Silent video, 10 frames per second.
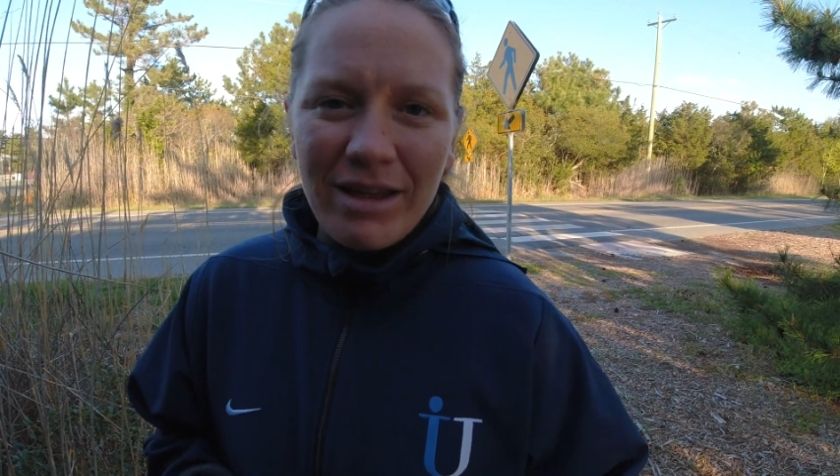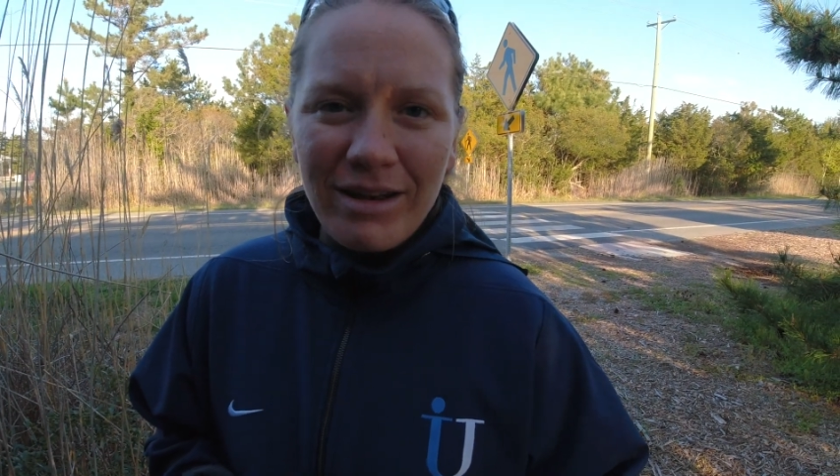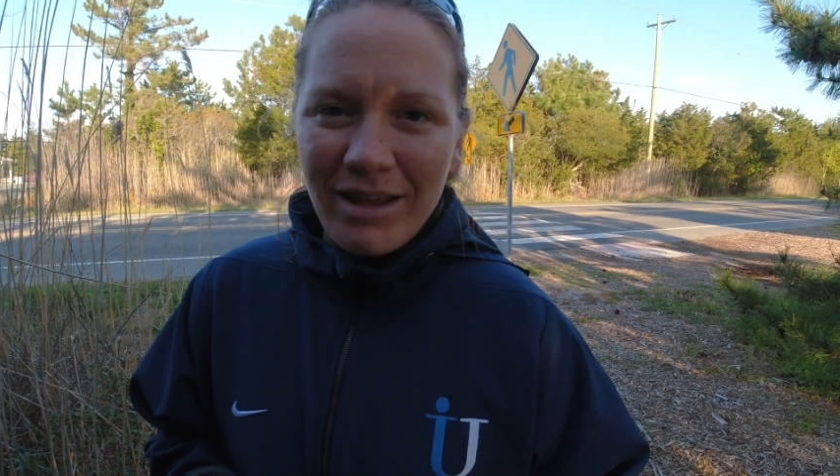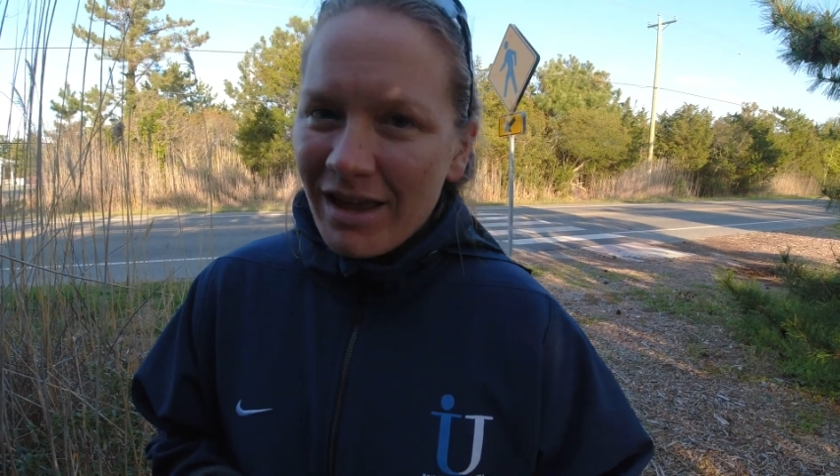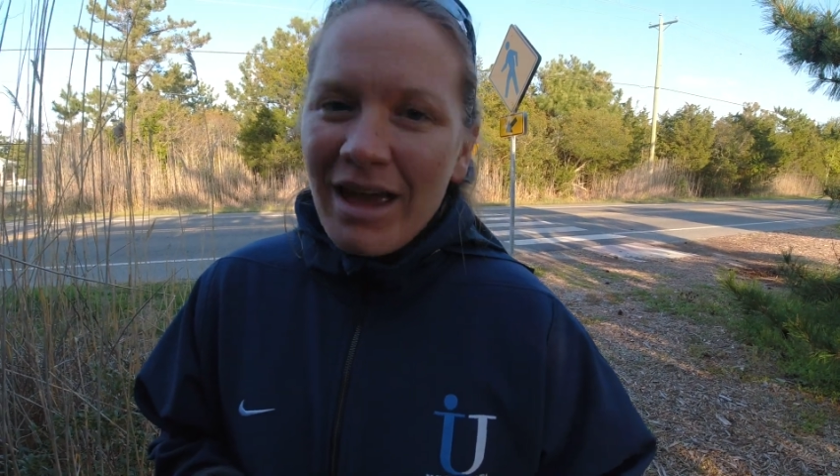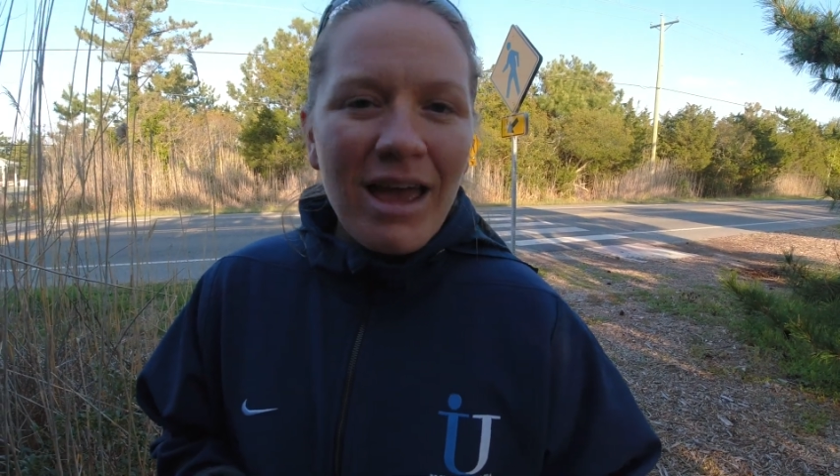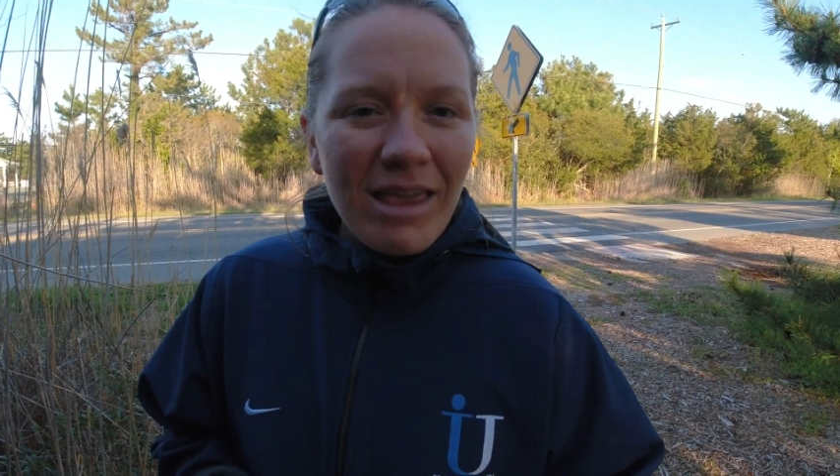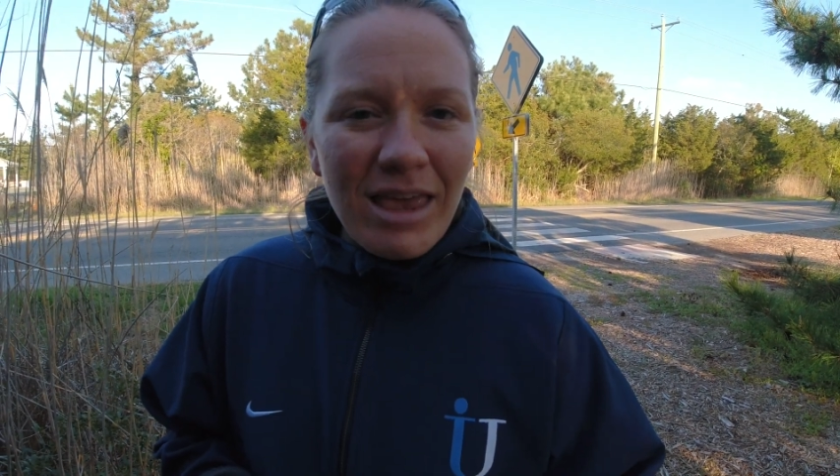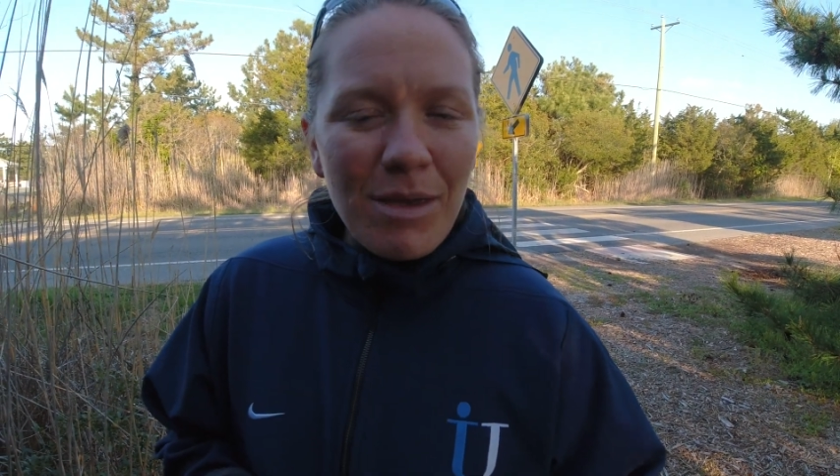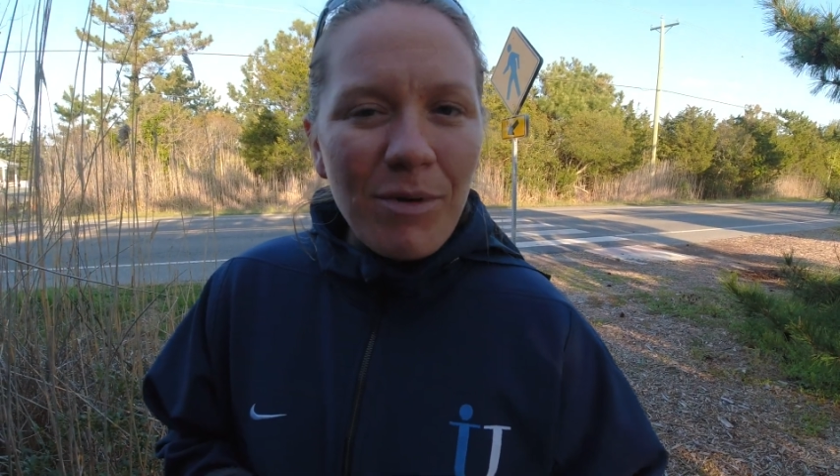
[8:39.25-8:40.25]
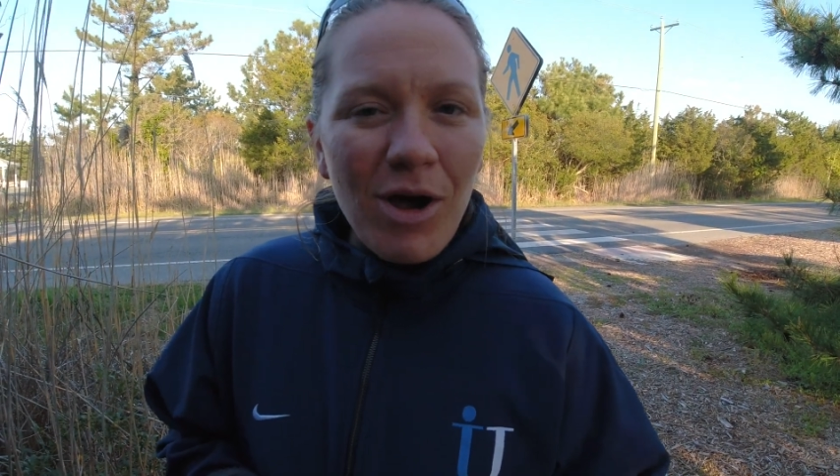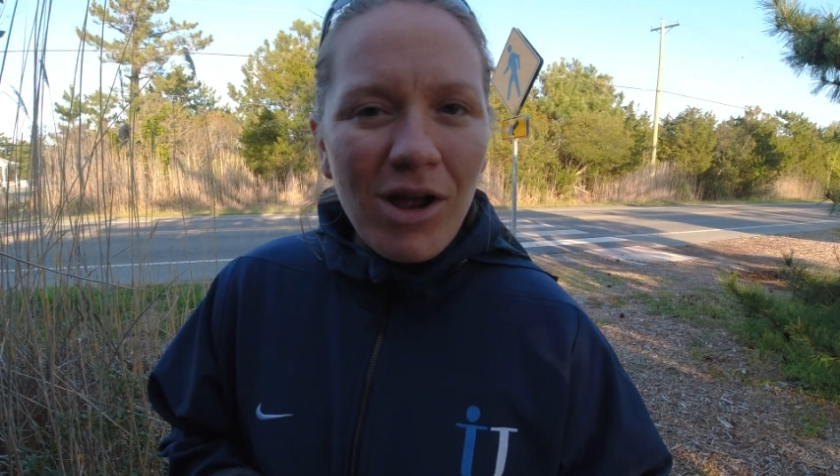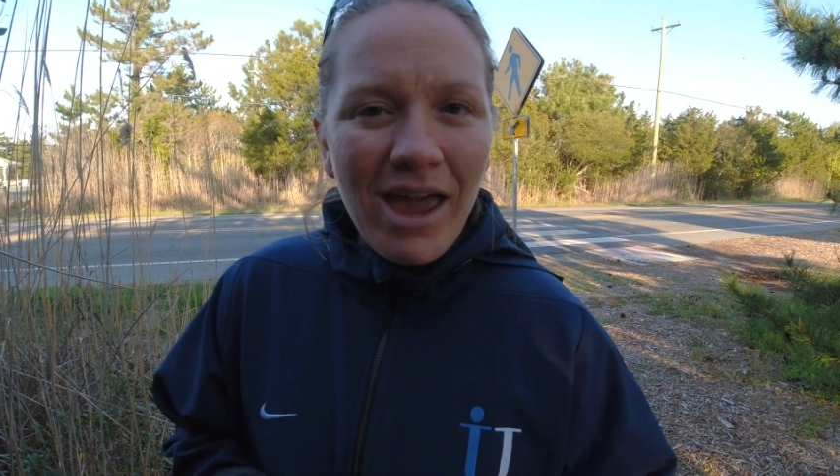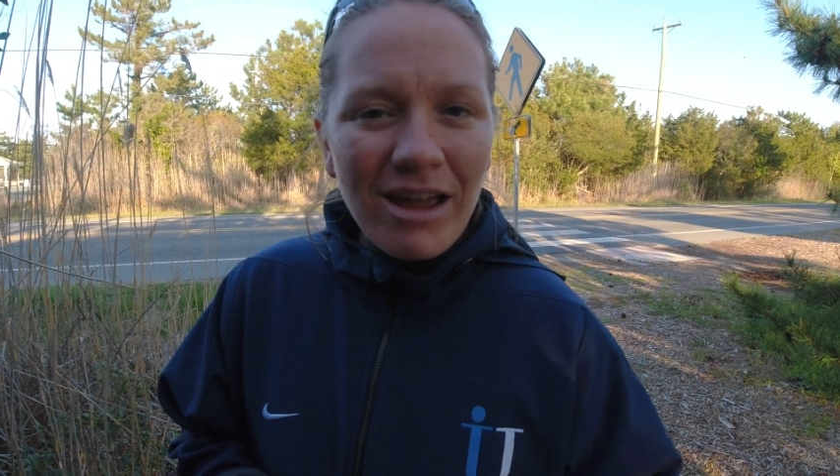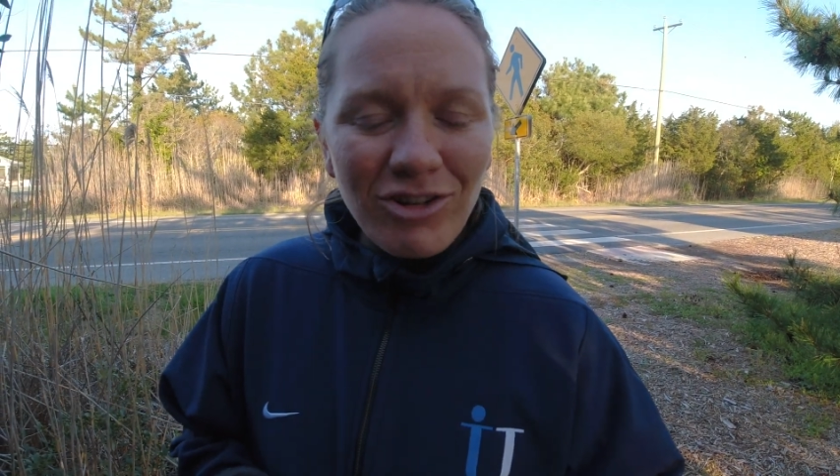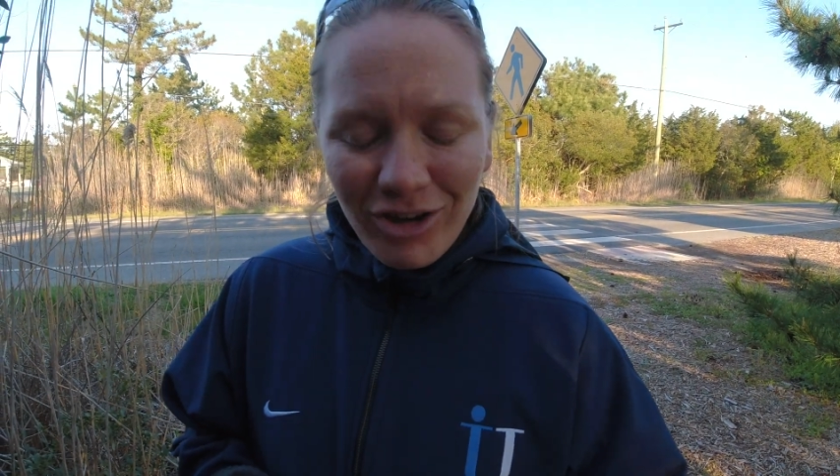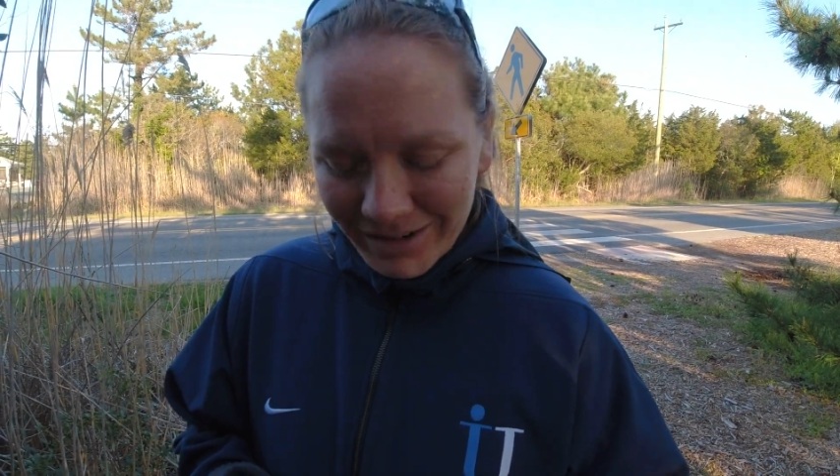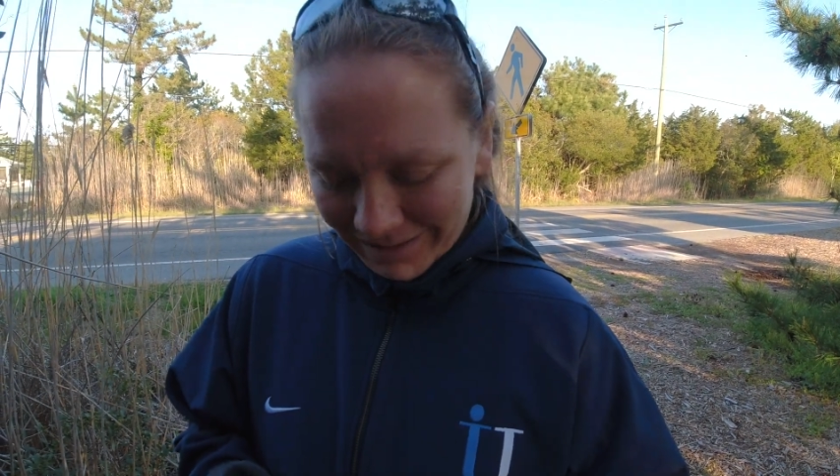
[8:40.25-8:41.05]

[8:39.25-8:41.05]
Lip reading: and keep on caching.